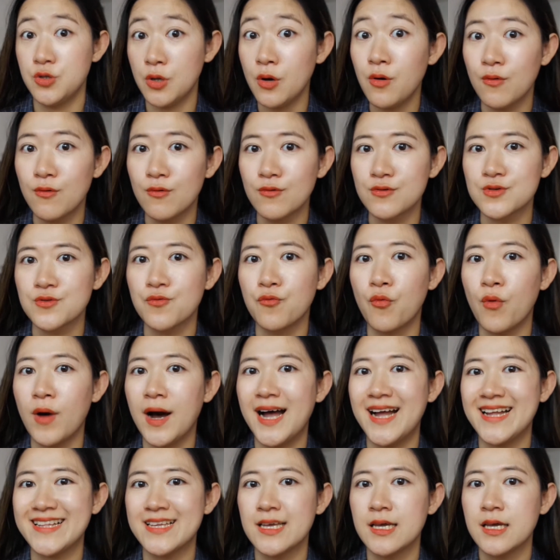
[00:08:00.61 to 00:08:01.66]
knows
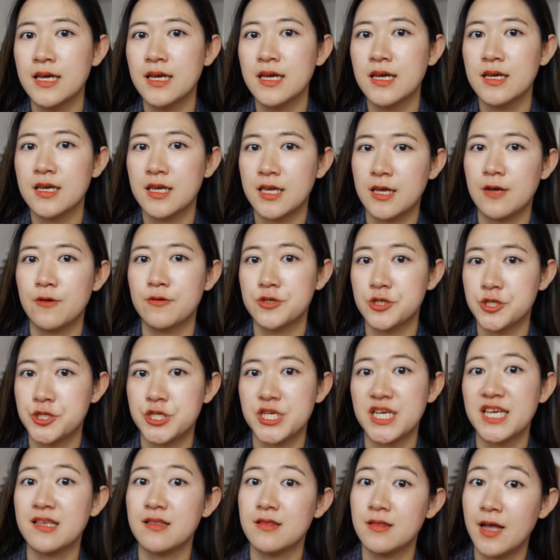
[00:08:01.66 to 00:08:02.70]
what he or
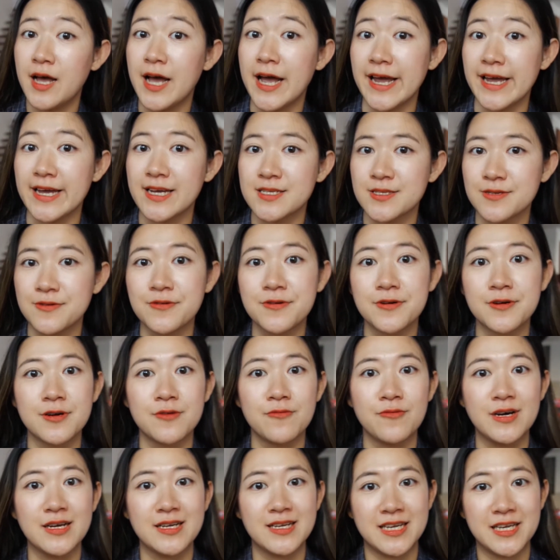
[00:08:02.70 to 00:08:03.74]
she likes or
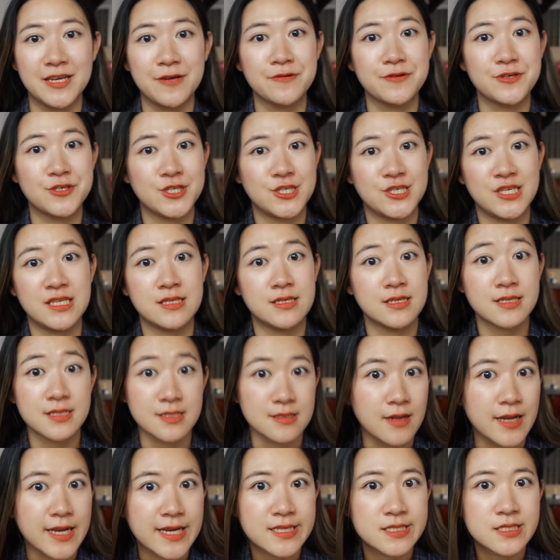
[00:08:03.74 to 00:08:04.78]
what he or she
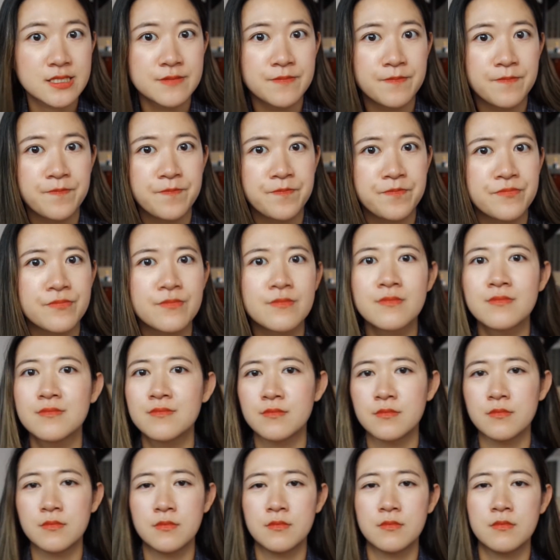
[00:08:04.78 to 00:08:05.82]
dislikes.
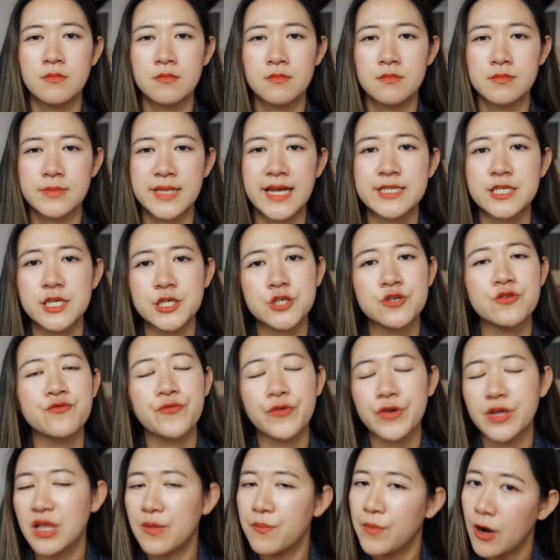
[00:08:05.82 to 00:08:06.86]
That's actually
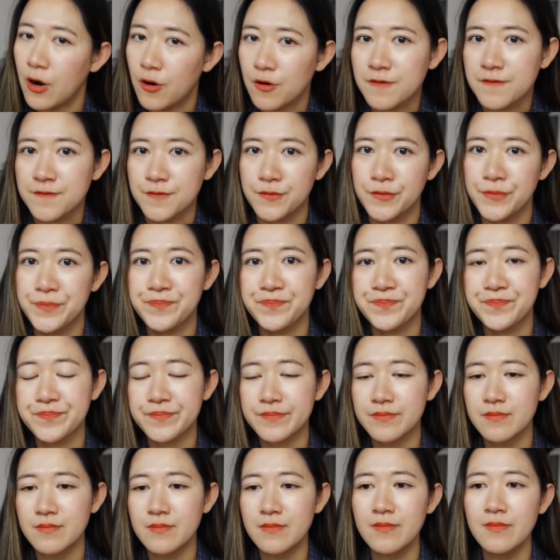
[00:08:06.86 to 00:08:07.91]
really powerful.
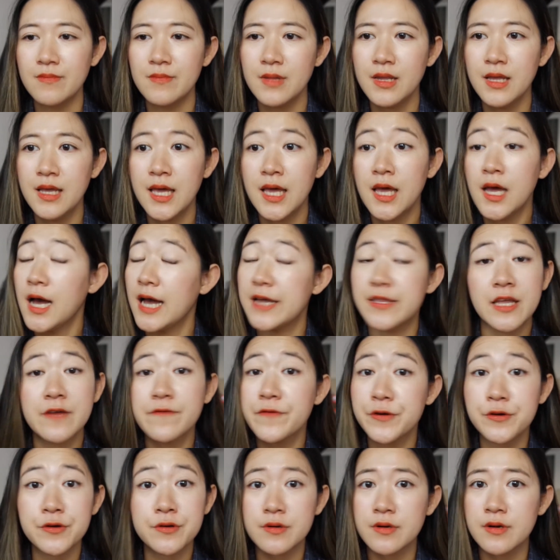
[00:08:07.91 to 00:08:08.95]
I
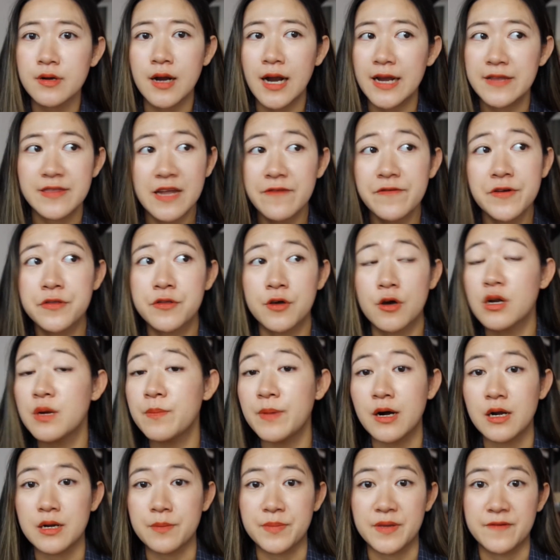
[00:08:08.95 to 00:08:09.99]
never thought
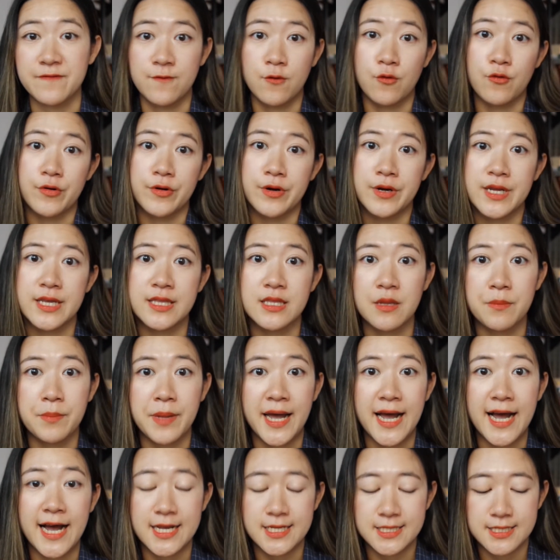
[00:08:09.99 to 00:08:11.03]
about it before in the
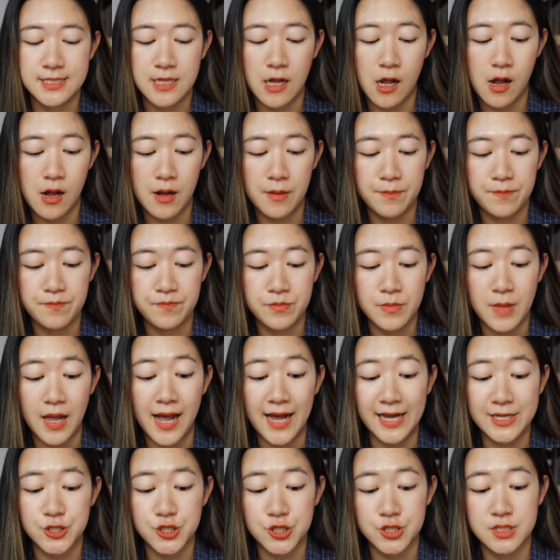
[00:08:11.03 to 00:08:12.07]
past.
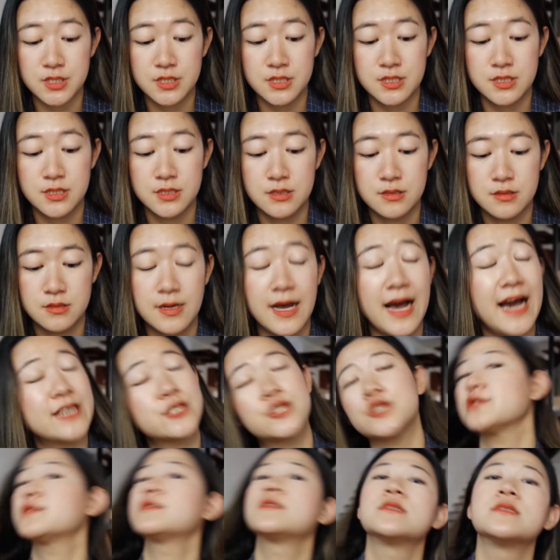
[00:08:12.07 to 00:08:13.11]
I
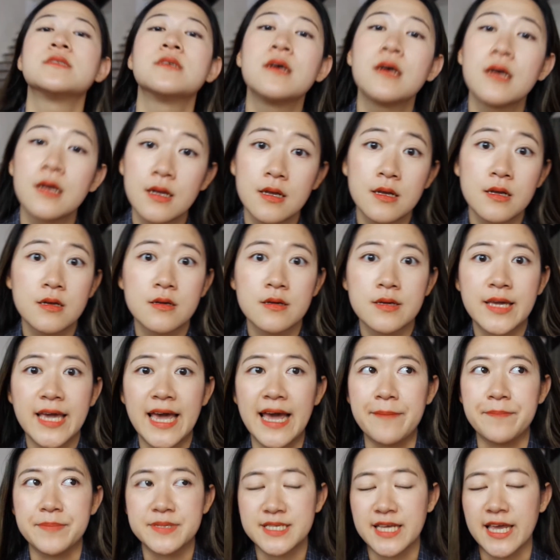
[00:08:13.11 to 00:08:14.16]
just
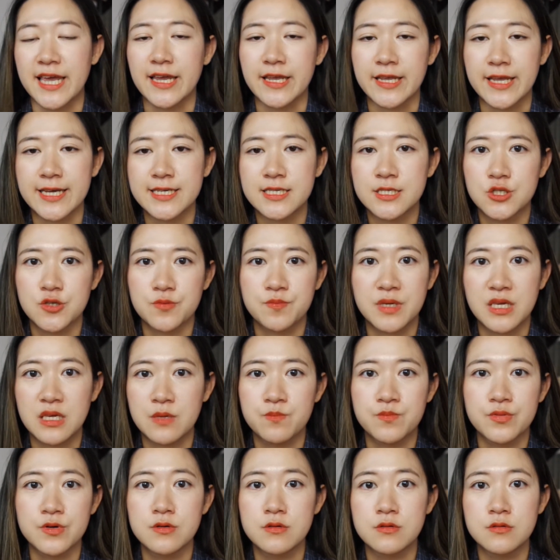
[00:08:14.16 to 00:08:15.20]
kept saying yes to
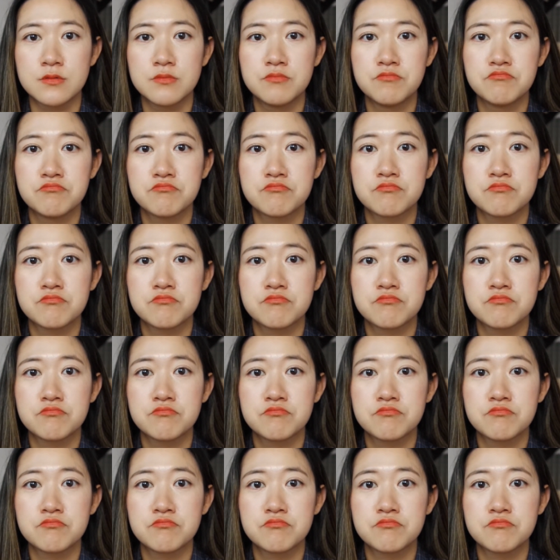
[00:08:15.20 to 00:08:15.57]
people,